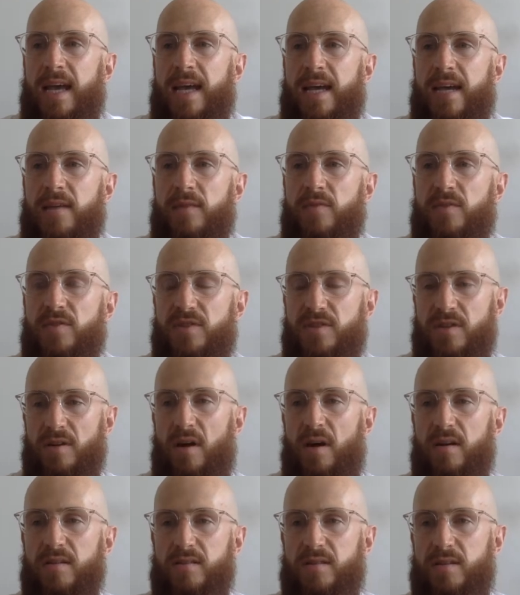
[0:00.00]
can
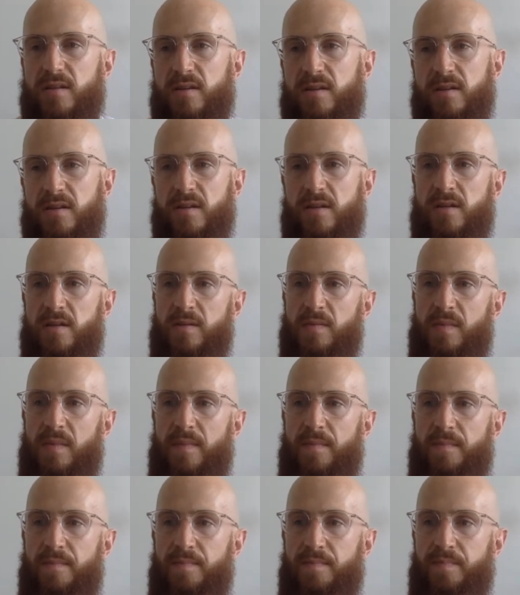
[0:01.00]
start to
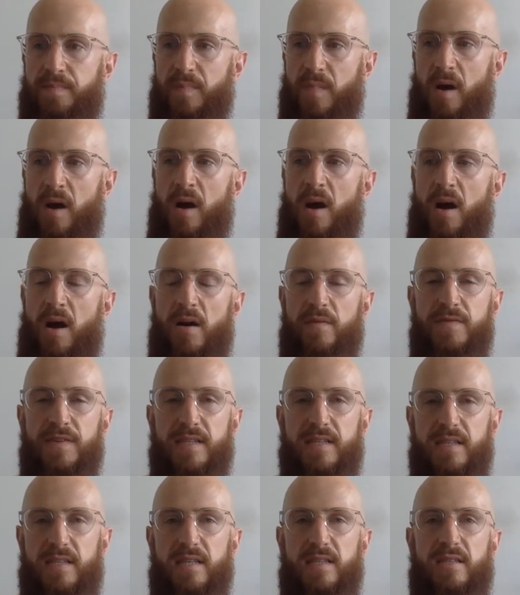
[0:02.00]

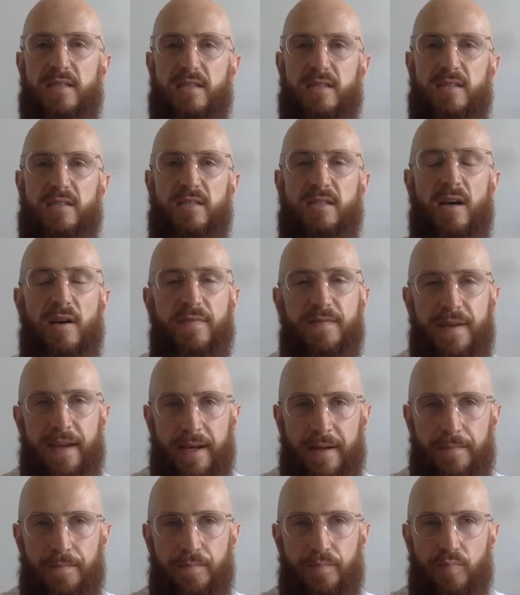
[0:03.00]
harvest this
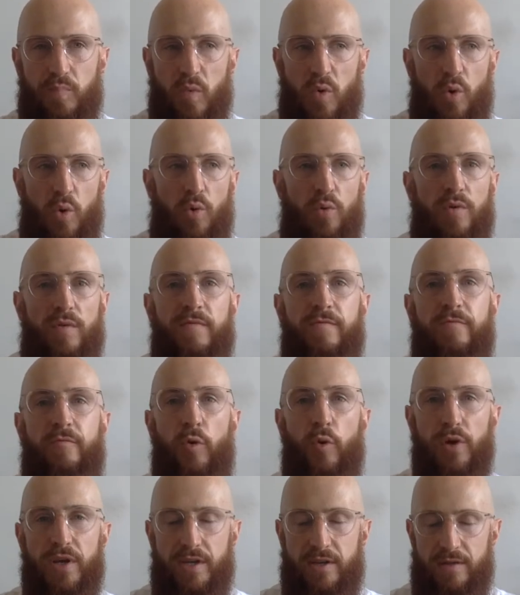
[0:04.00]
stuffing or
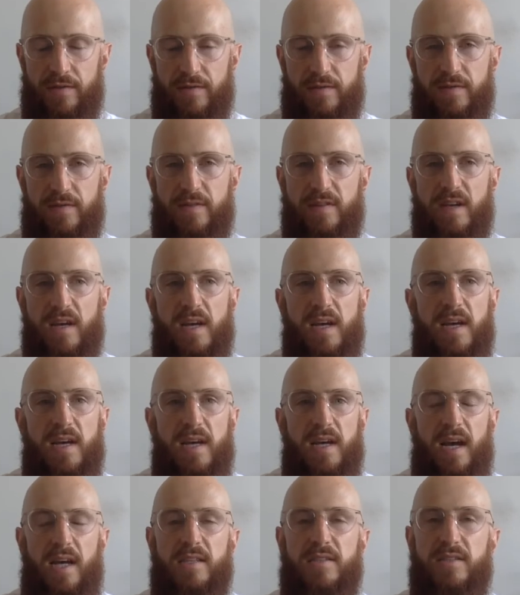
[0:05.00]
avoidance.
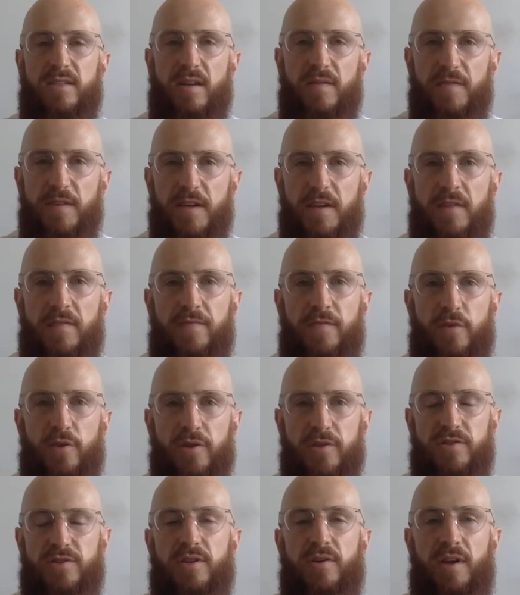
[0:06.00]
And stuffing and
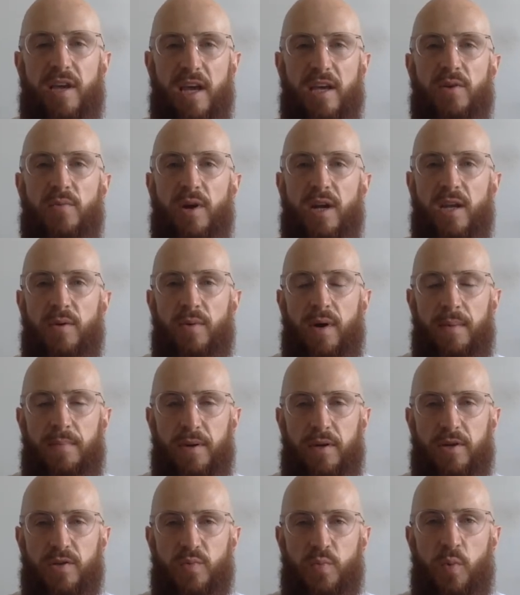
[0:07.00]
avoidance don't get you anywhere,
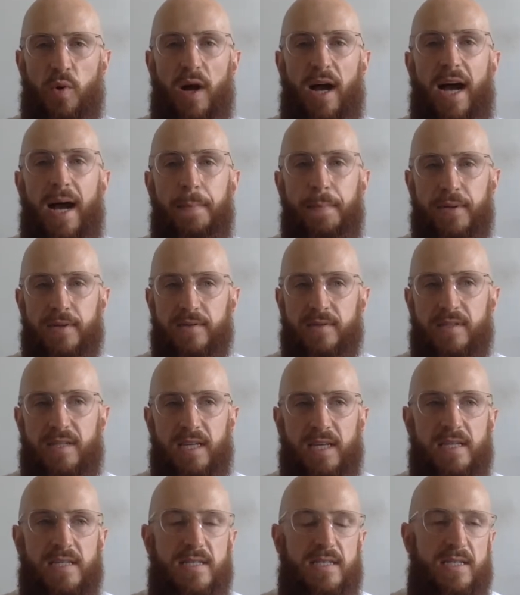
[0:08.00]
because what happens
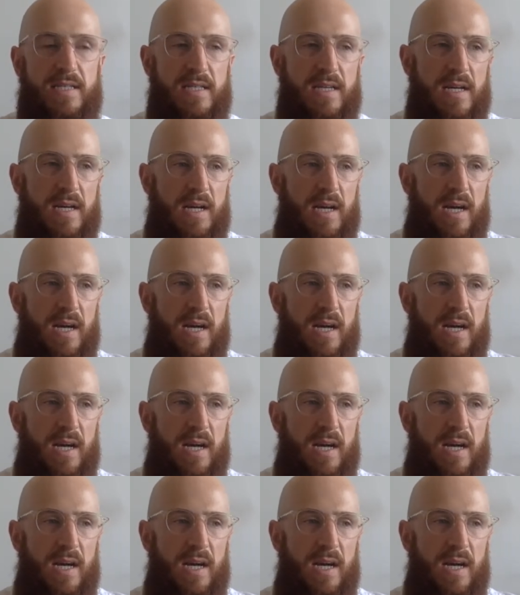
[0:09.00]
is,